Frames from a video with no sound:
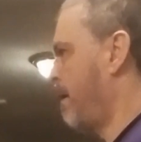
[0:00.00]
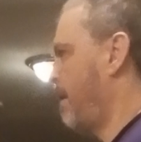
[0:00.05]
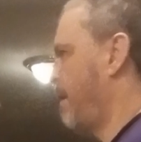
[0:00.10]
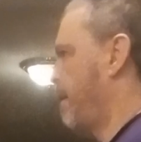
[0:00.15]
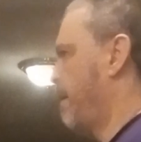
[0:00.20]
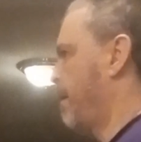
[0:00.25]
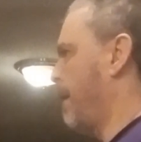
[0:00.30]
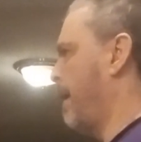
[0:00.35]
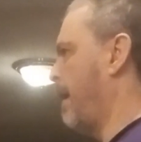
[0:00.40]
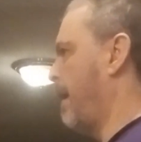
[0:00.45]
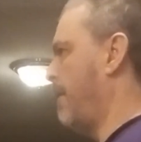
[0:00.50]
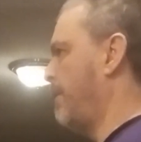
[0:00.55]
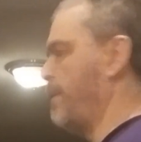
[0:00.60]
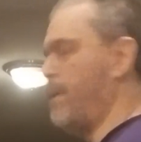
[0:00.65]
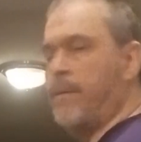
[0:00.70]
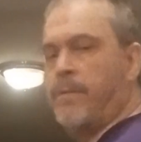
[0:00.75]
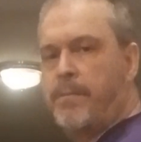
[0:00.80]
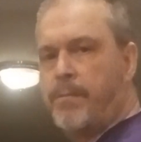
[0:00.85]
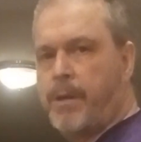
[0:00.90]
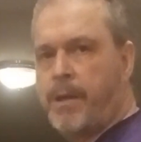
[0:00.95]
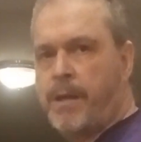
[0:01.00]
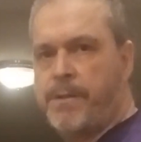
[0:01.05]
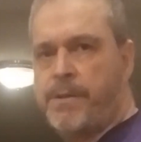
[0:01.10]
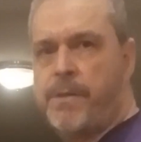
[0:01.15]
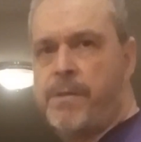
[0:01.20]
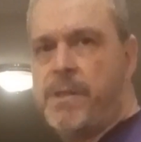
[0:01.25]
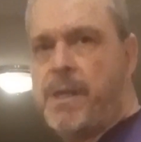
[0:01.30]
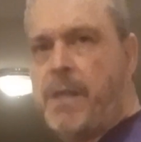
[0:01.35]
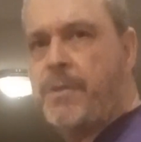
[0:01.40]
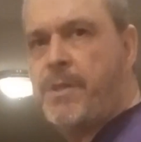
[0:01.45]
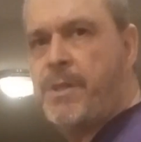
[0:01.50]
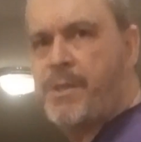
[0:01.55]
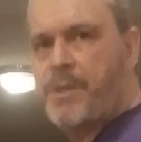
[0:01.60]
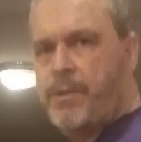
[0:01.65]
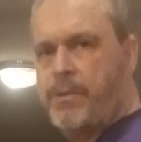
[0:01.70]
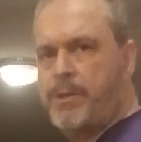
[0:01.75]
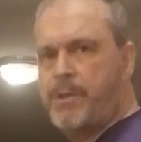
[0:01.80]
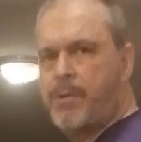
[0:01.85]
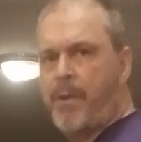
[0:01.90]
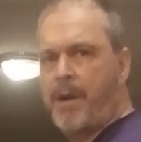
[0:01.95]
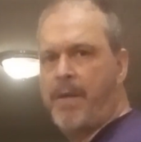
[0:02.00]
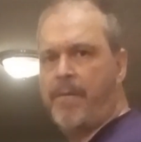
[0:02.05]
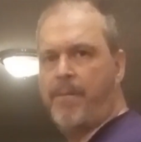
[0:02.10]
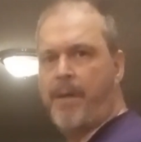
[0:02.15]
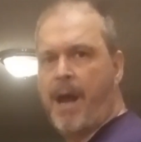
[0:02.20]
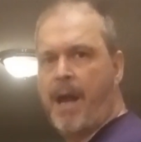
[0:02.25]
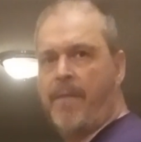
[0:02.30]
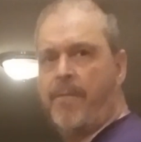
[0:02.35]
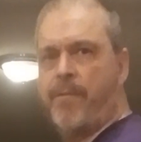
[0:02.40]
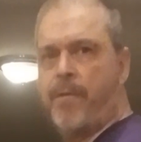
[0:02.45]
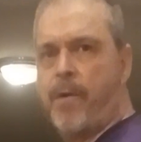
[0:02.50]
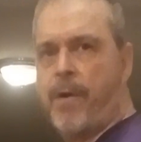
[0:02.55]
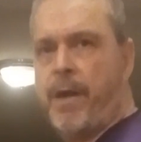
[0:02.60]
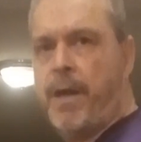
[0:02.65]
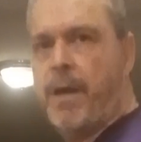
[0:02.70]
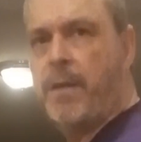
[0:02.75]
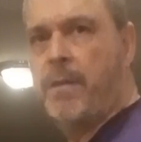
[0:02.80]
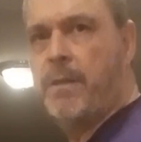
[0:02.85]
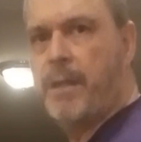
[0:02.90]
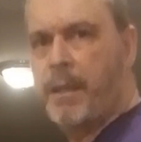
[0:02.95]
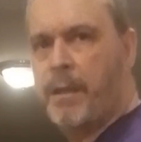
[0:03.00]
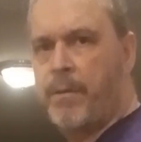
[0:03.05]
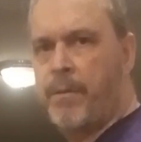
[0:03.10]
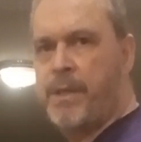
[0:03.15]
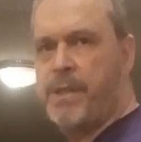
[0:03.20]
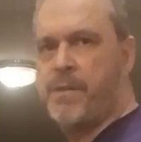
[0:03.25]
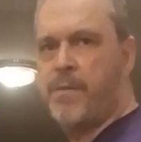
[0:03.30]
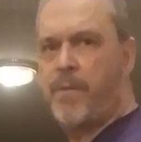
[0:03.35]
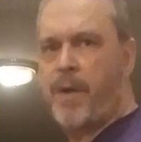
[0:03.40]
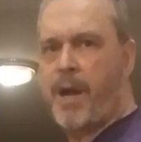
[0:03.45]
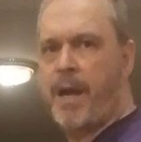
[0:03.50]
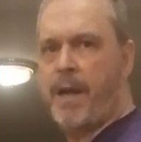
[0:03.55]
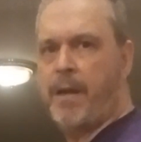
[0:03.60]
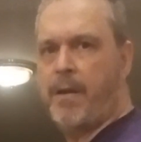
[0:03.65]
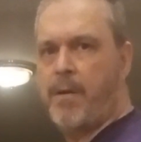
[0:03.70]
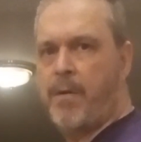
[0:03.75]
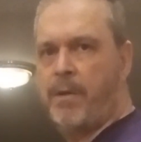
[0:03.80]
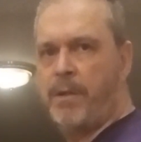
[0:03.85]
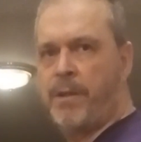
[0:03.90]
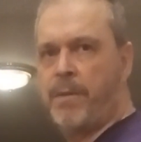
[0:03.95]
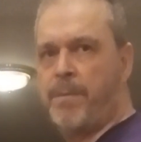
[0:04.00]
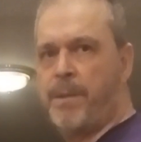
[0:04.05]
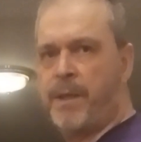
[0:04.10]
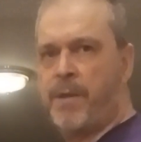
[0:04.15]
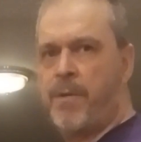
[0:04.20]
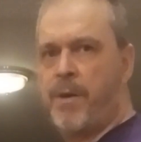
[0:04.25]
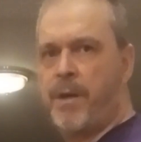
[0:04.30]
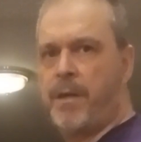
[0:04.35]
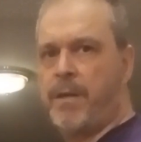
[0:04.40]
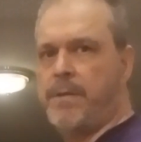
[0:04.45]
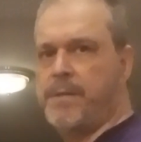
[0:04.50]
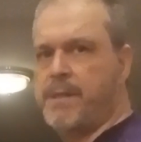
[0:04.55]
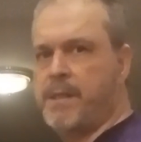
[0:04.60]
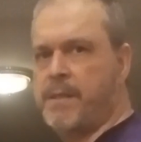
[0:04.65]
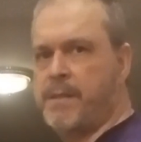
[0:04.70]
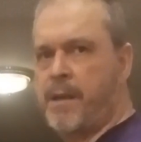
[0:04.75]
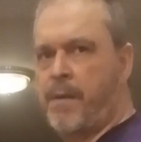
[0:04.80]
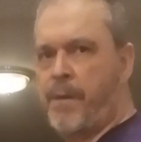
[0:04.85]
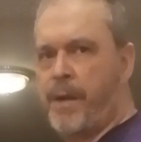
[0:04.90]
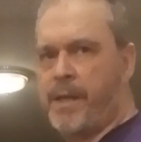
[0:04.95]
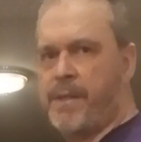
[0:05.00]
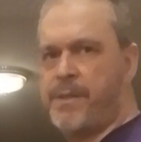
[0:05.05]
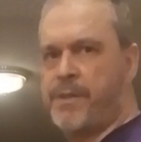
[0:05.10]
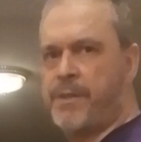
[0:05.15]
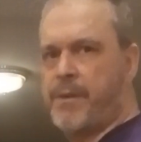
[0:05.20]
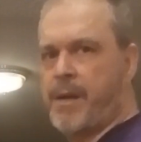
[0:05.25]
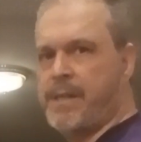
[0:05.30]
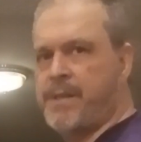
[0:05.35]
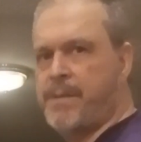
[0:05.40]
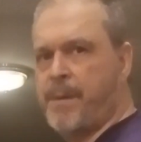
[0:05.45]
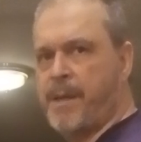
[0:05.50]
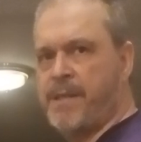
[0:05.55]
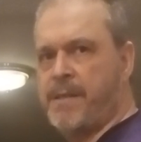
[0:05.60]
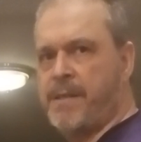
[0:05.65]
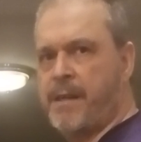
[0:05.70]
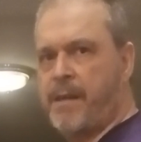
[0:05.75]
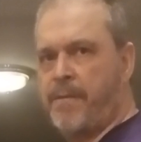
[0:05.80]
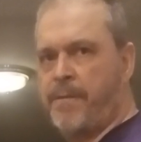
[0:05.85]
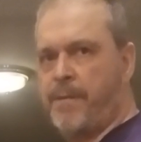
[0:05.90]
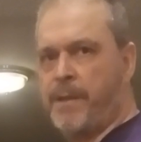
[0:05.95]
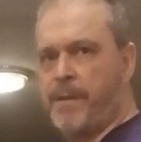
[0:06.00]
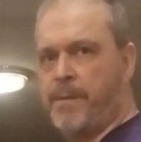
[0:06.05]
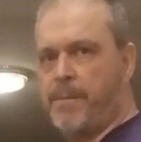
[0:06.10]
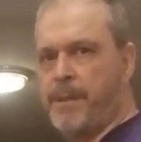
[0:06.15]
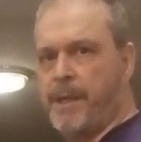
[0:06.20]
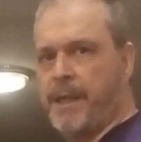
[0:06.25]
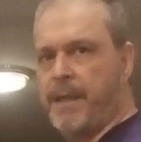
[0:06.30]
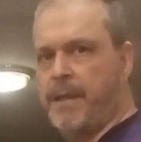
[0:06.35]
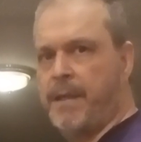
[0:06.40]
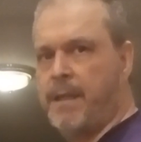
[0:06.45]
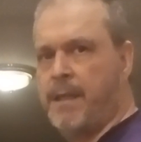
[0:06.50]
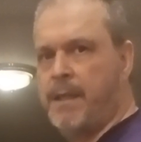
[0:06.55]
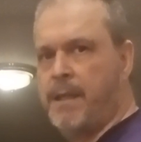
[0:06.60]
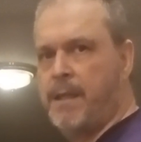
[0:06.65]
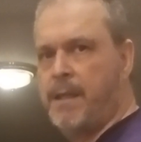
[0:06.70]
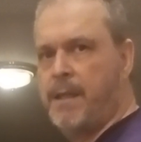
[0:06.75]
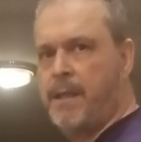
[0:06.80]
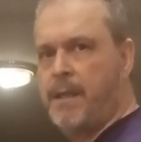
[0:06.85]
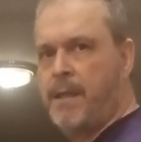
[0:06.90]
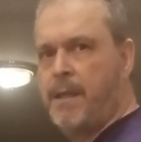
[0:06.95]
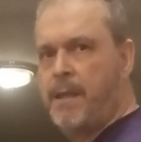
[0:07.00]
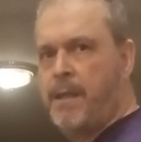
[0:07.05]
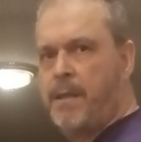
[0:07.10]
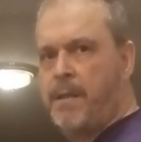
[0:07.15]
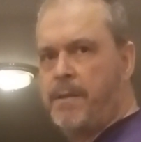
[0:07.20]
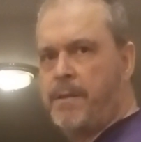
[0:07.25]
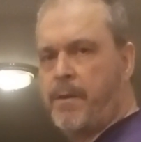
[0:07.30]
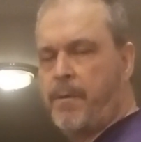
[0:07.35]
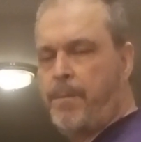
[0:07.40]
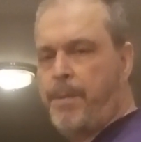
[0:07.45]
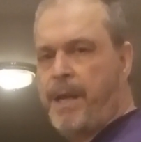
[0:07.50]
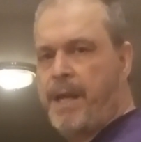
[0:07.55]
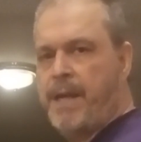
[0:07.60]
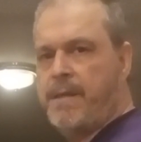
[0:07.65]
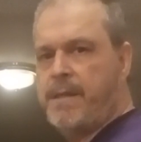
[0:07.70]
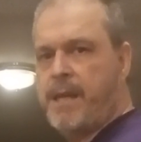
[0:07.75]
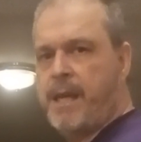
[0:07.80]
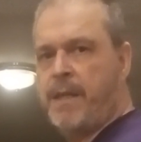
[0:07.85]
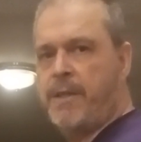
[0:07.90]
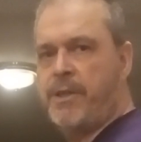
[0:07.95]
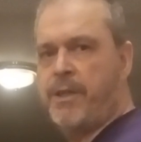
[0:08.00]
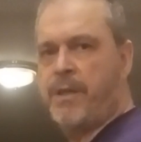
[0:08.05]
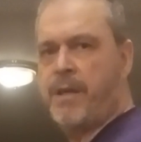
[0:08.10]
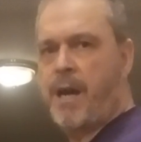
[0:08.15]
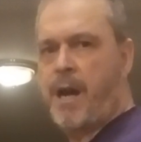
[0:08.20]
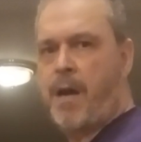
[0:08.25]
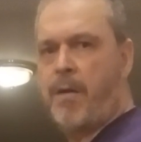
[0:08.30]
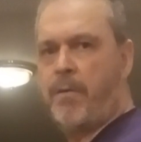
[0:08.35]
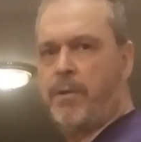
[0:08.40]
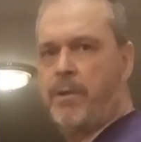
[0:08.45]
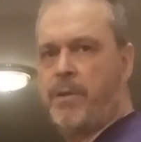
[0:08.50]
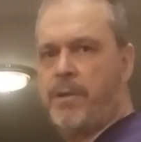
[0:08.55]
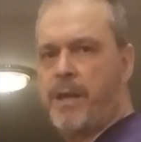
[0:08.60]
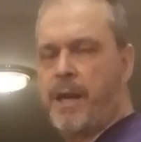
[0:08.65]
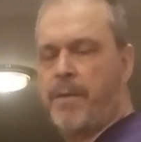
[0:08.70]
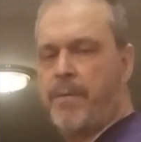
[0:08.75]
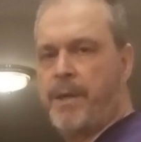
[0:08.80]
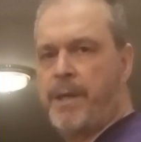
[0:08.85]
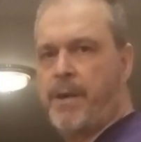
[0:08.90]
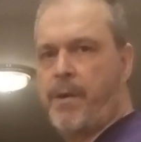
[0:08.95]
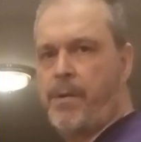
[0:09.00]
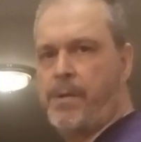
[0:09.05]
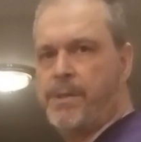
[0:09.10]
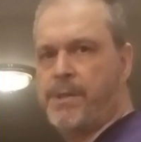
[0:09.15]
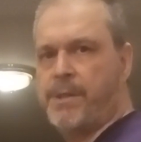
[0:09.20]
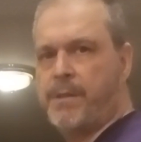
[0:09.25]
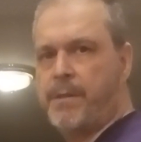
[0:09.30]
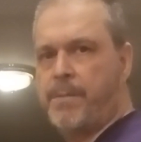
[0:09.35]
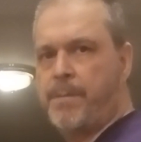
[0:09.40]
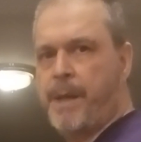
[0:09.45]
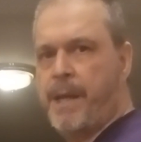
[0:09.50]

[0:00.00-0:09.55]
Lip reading: And what I'll do is I'll just do 25 for you. And the reason why I go a little bit quicker is because I want to stress myself a little bit. Don't pay attention to how good I reholster.